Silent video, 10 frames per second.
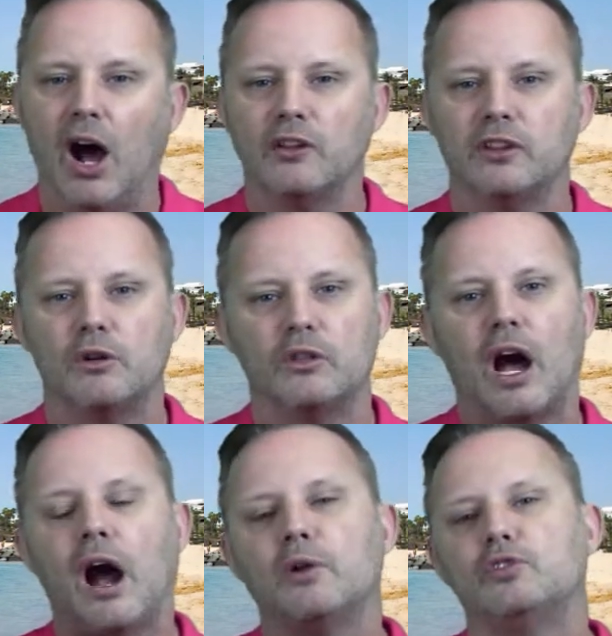and the, the
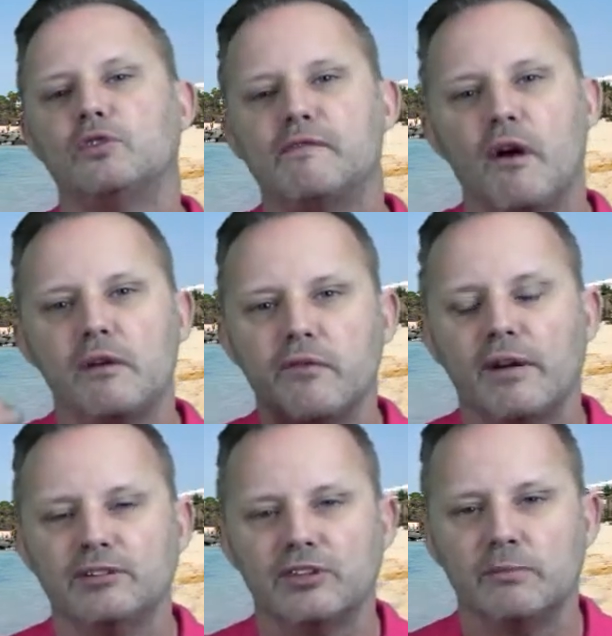houses are very,
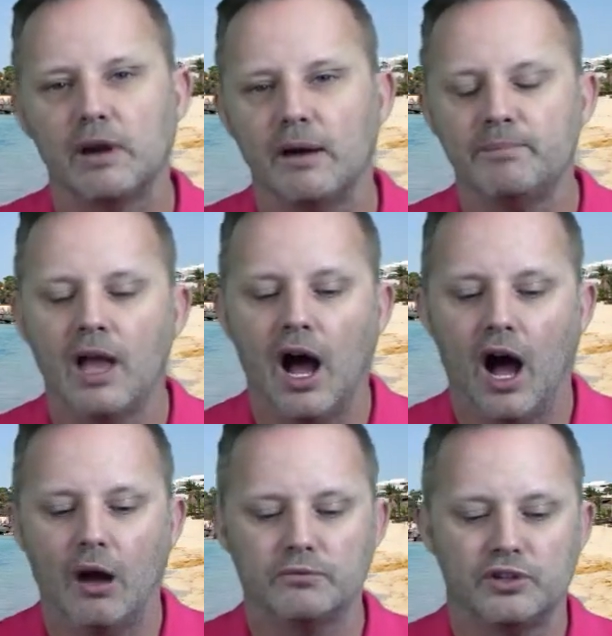very similar.
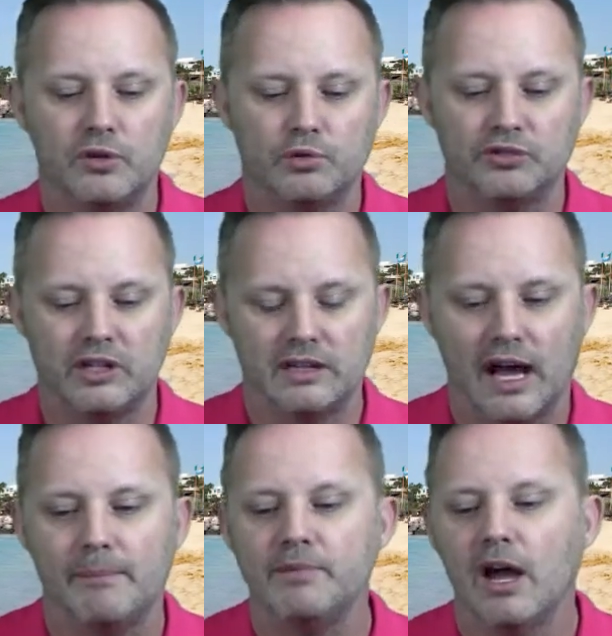Um, so you'll see
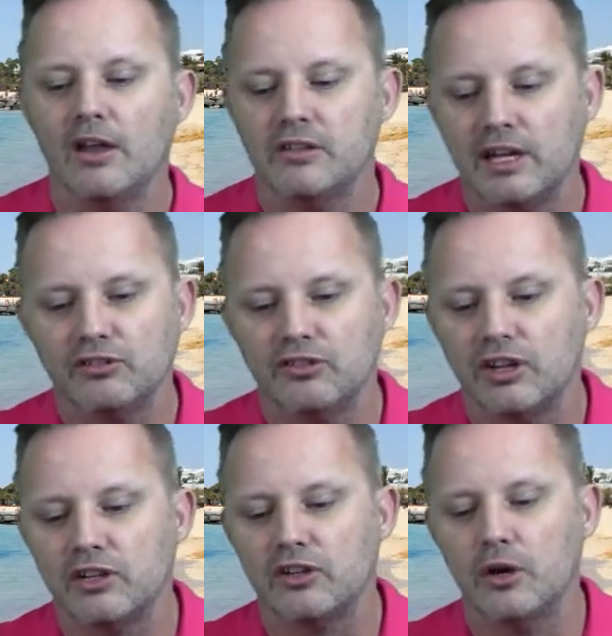that. Things to
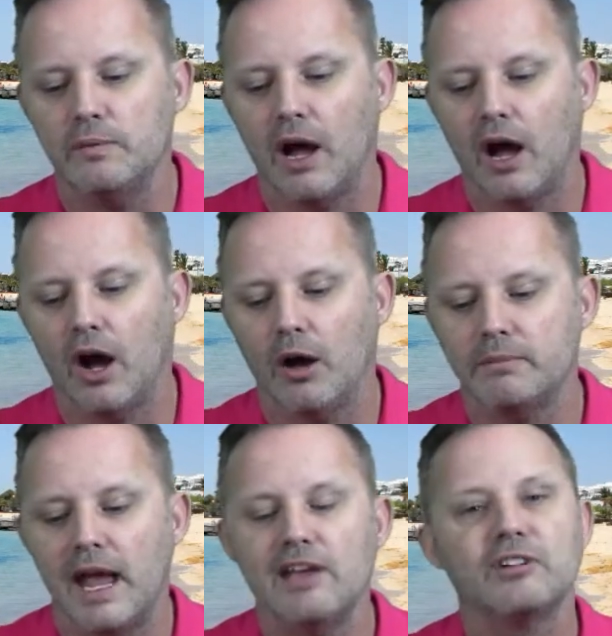see and do.
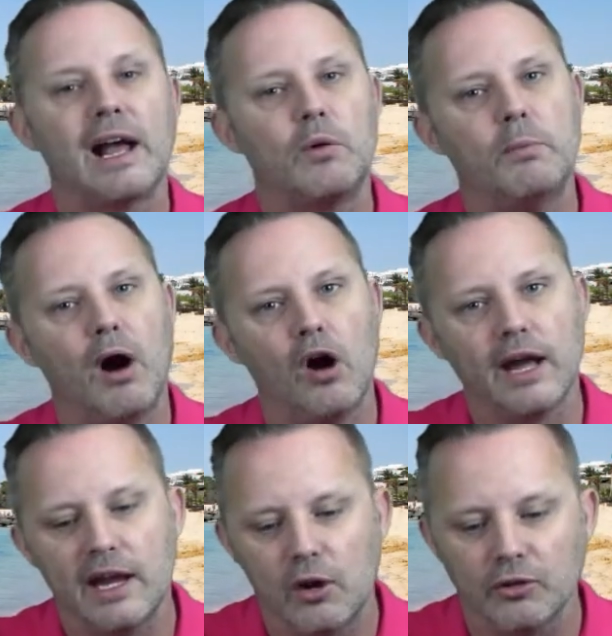Um, there is an aqua
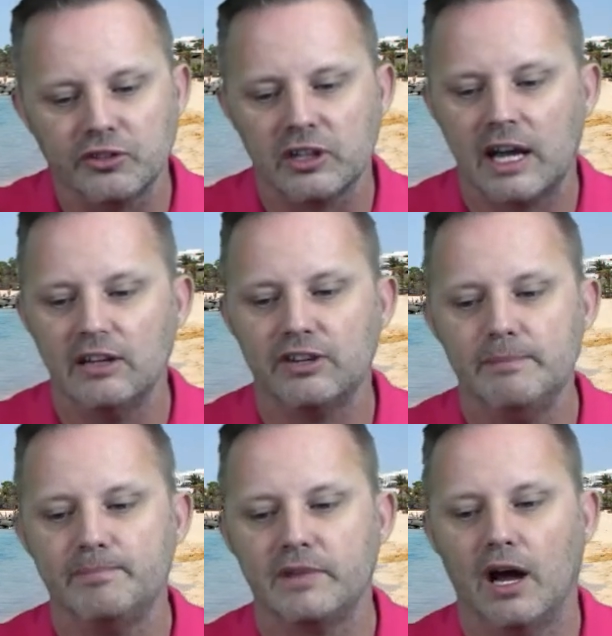park in Costa
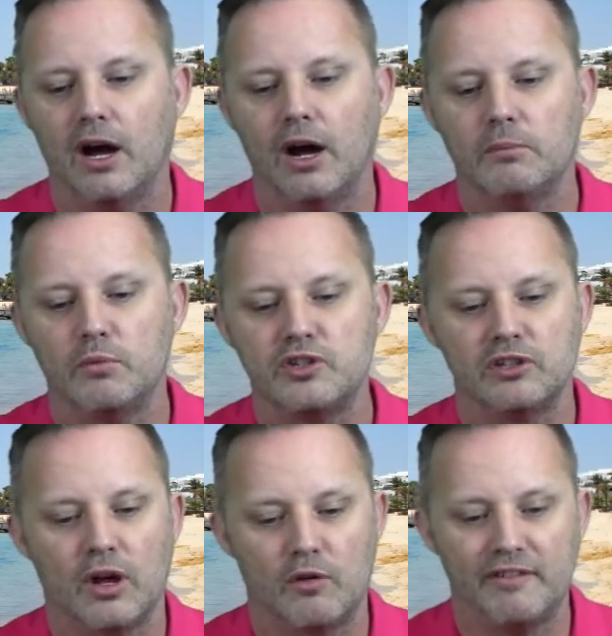Teguise, um, which
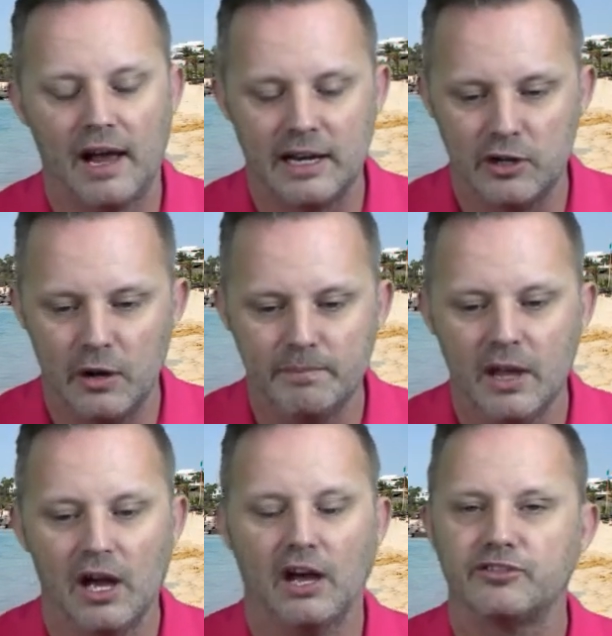is fairly new.
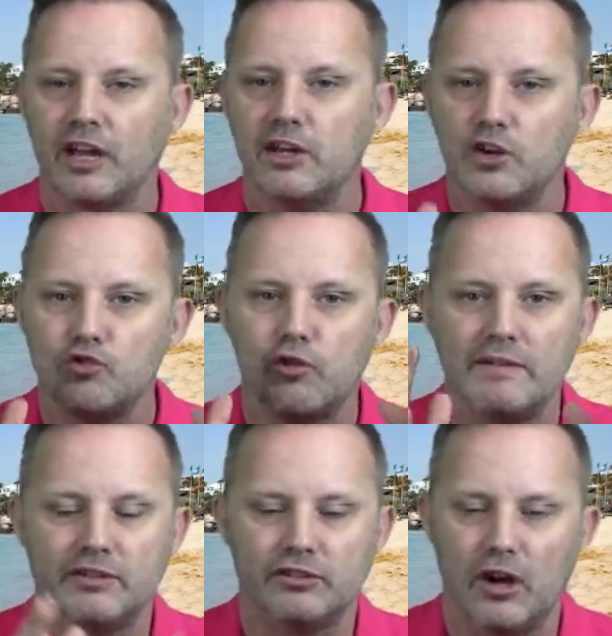Say,
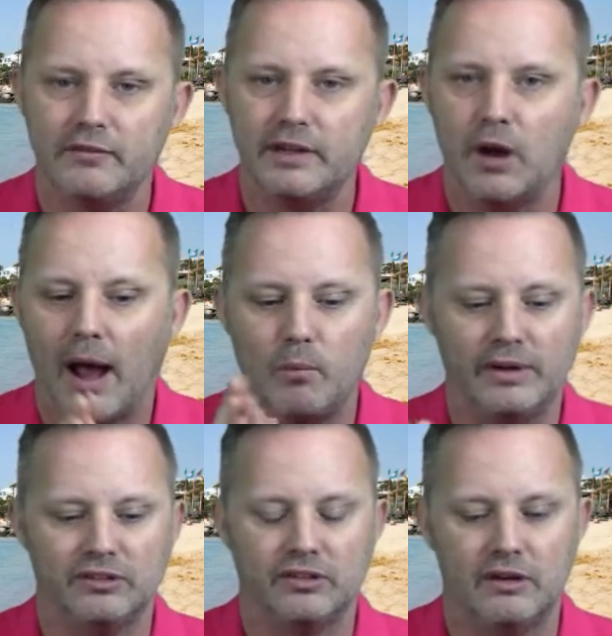great for surfing and
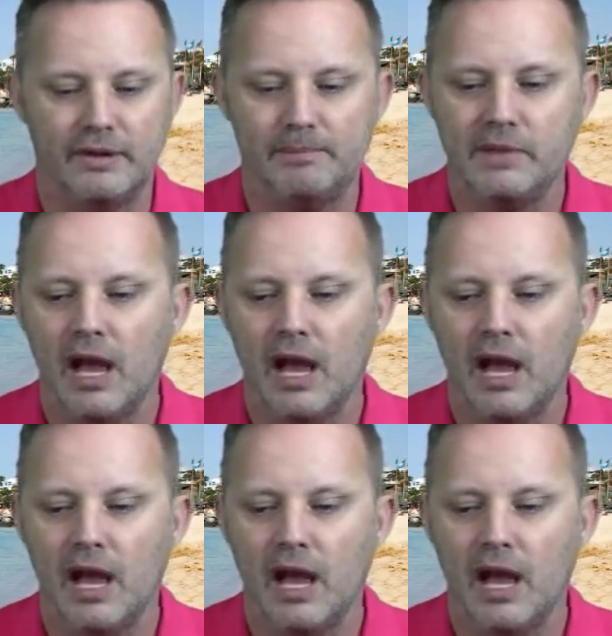windsurfing.